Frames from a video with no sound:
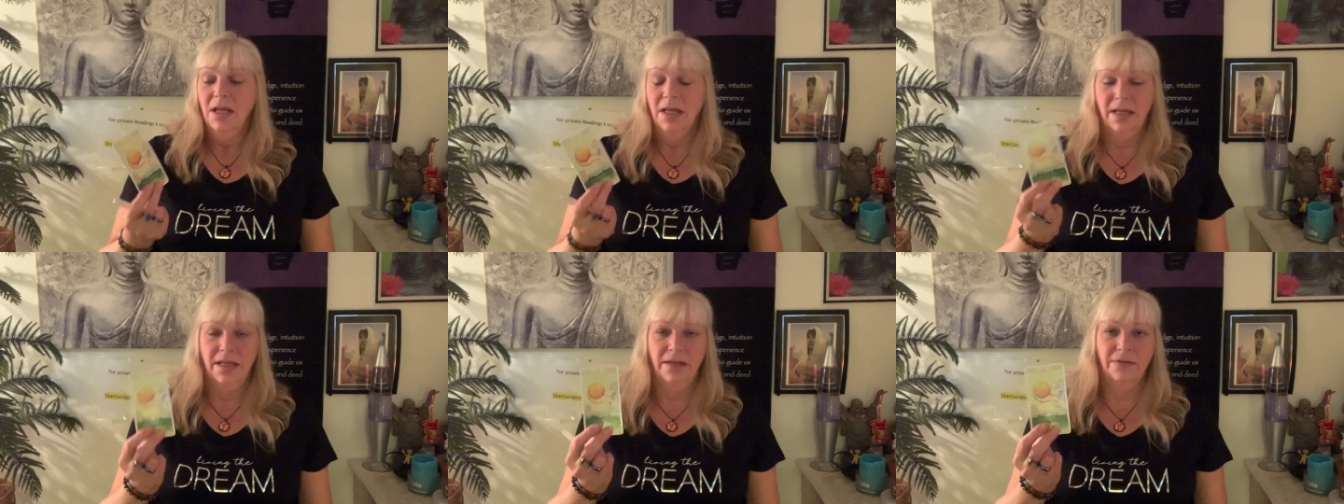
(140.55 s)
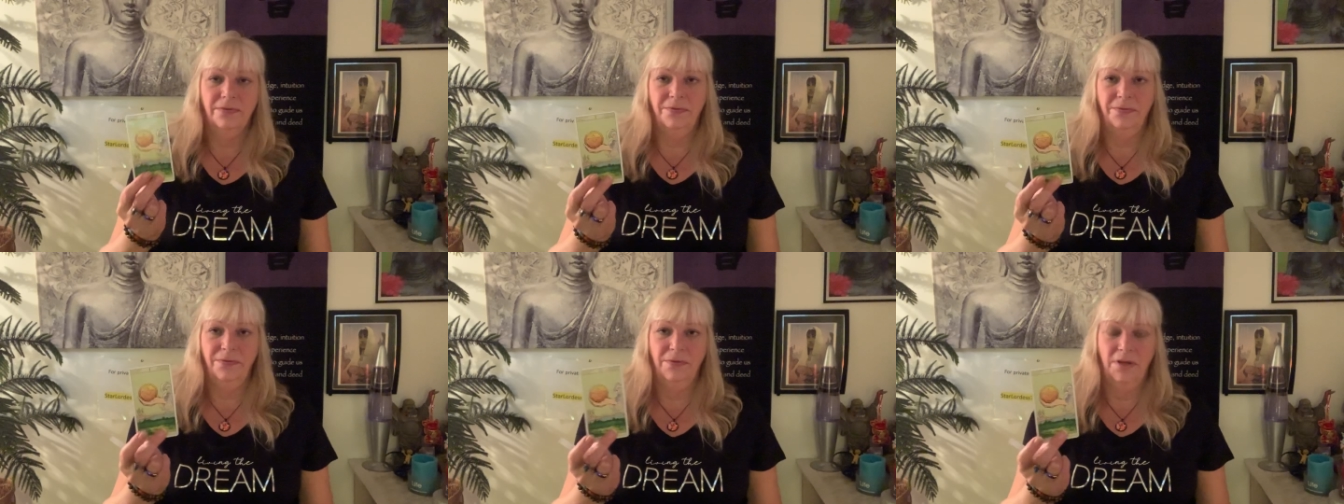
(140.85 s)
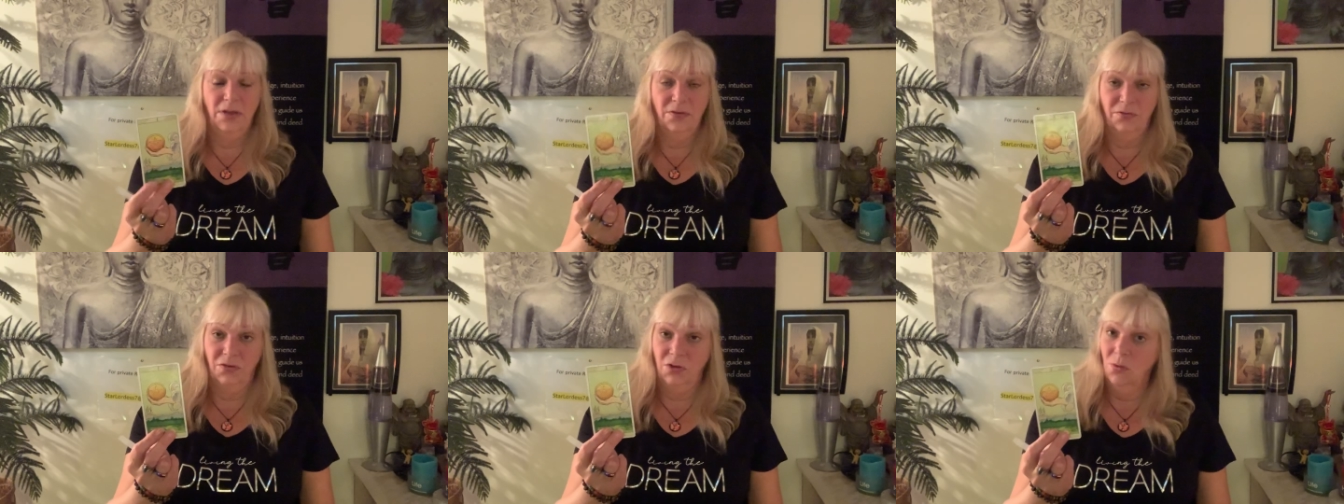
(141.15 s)
if
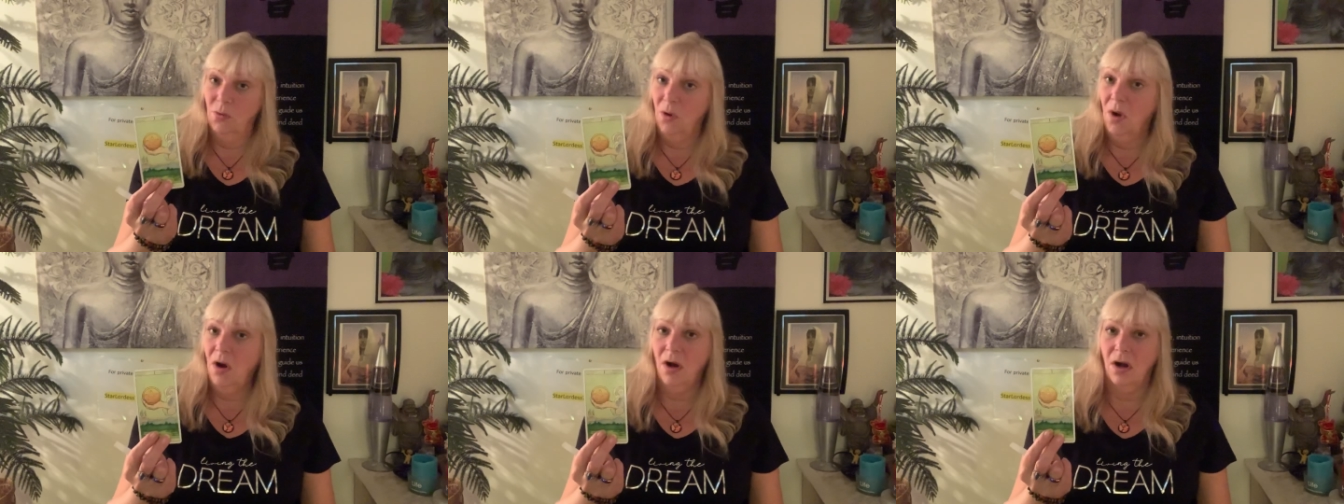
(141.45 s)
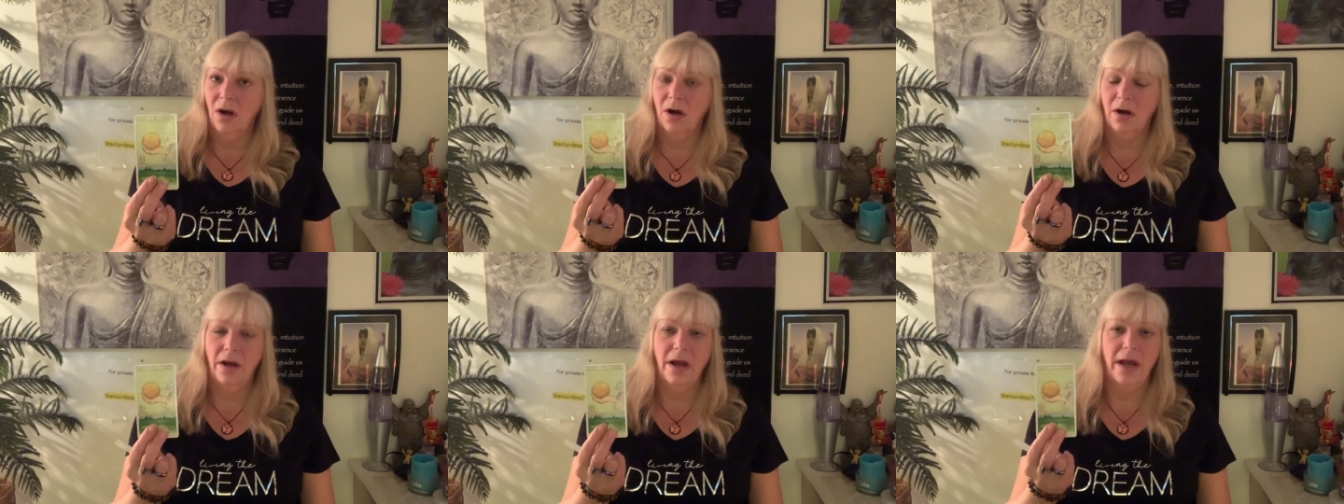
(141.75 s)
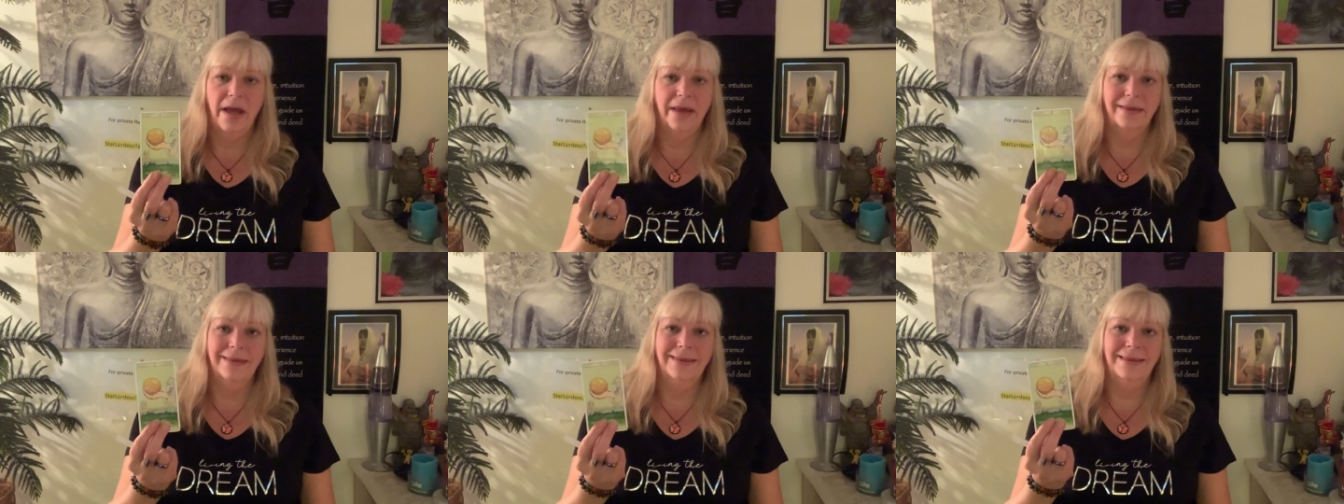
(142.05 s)
if you are
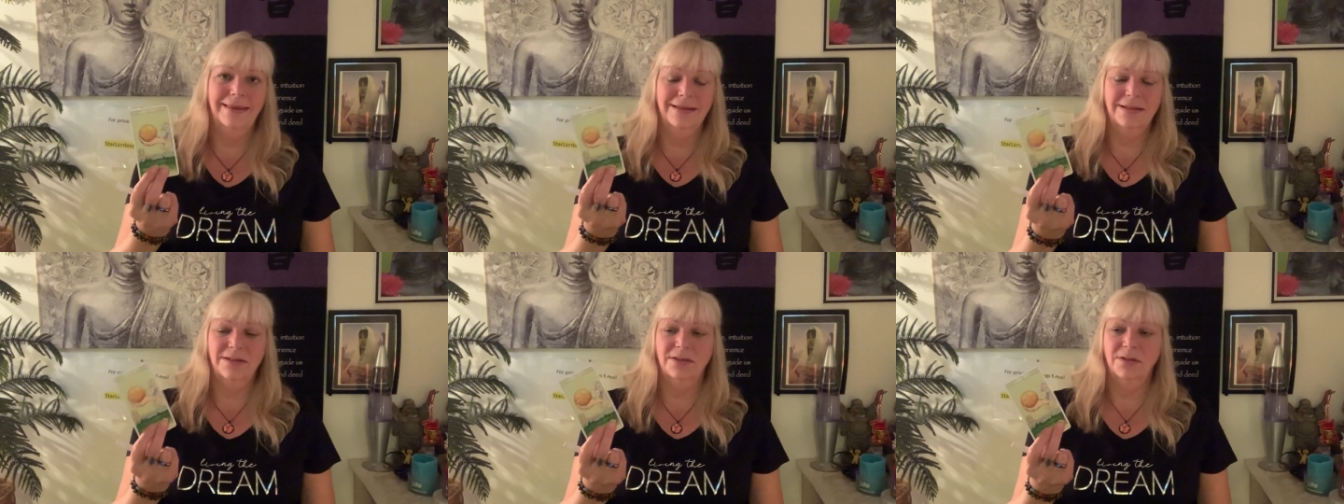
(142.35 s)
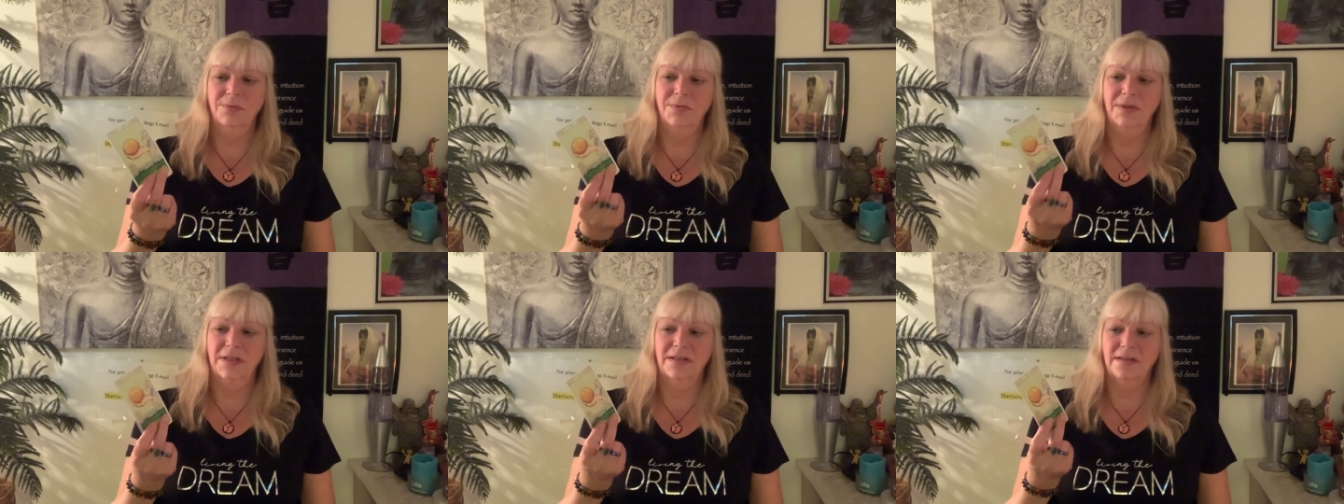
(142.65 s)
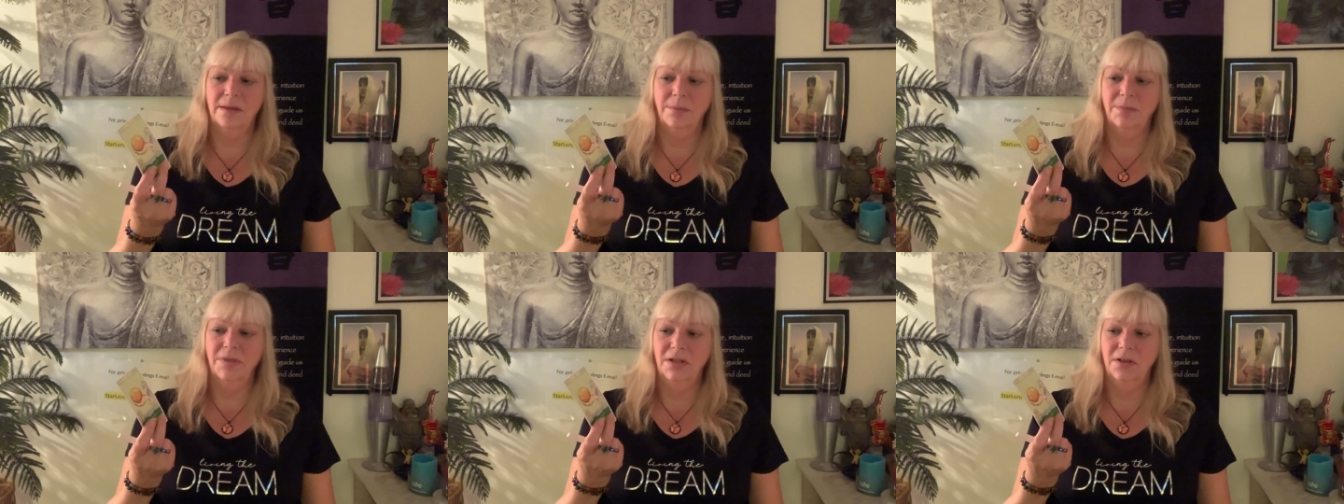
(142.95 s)
this could be
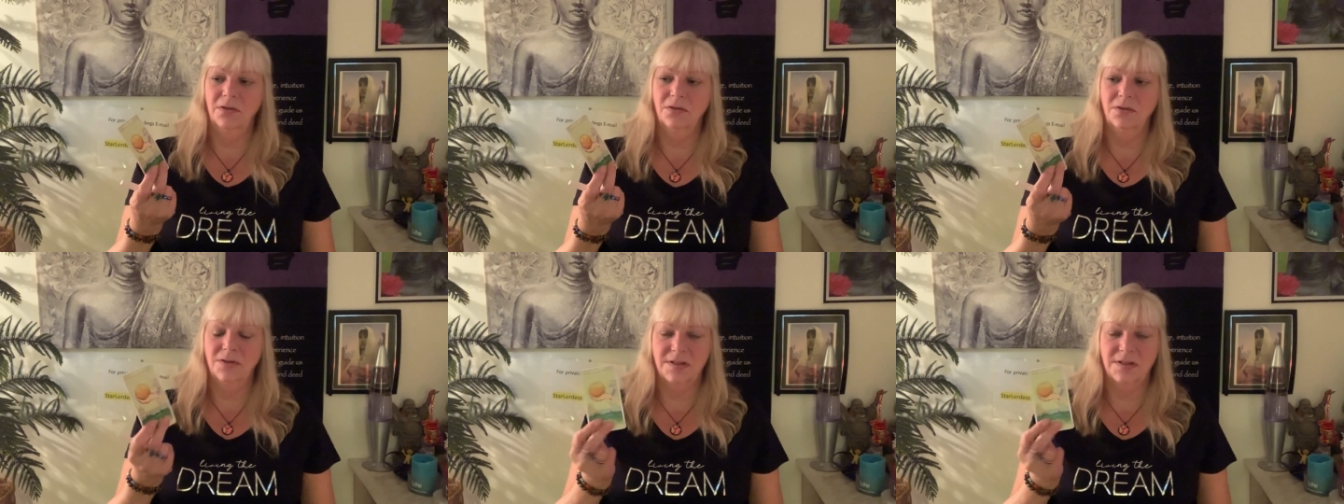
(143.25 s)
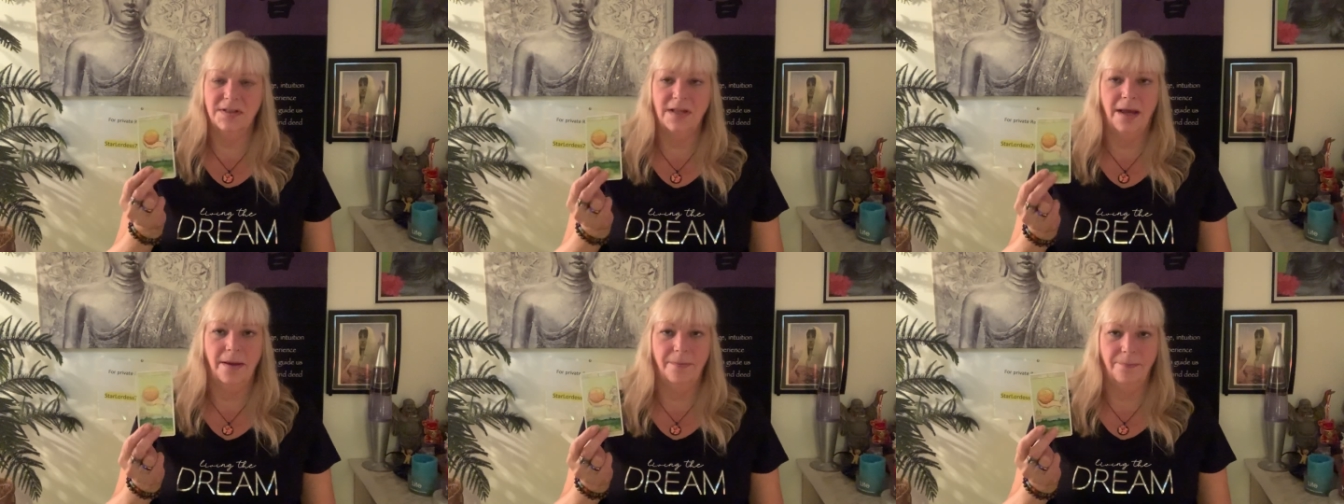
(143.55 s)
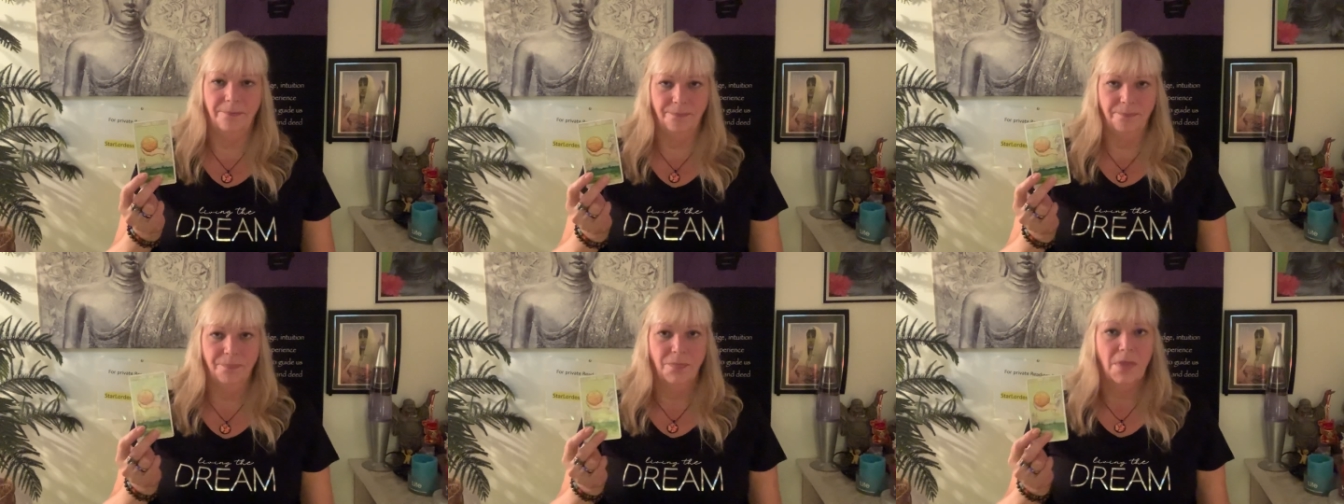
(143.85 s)
somebody who's
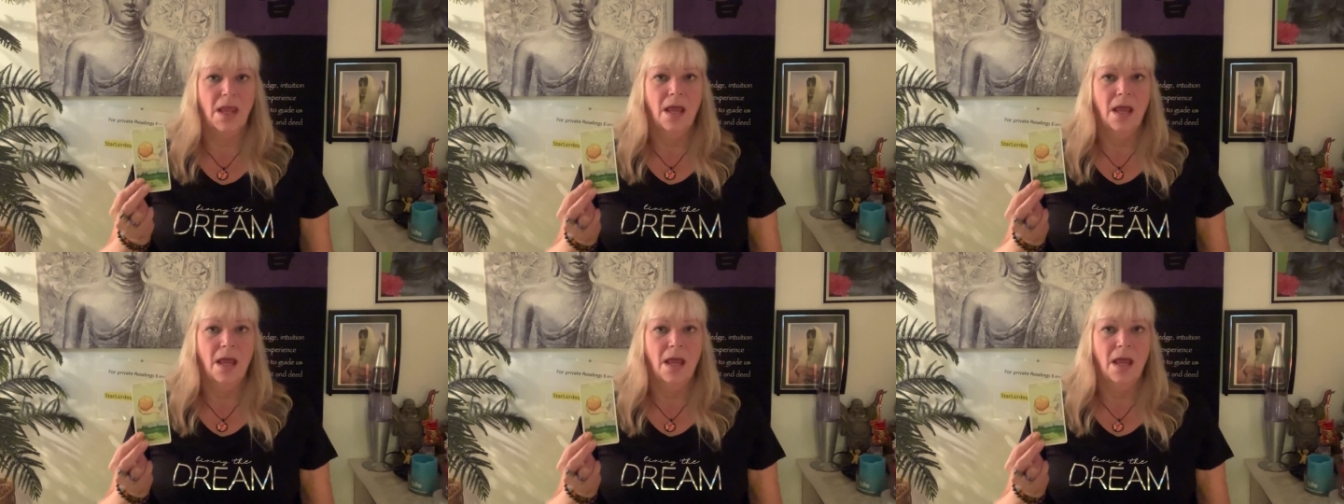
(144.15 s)
um,